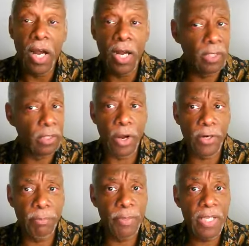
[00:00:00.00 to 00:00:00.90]
It'll
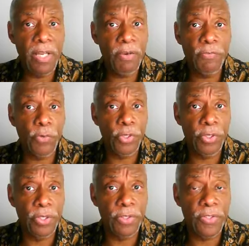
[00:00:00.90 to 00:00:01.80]
already be there for you
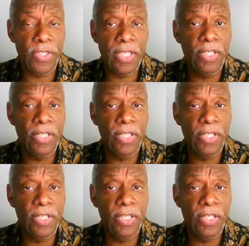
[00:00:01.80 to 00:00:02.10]
to see.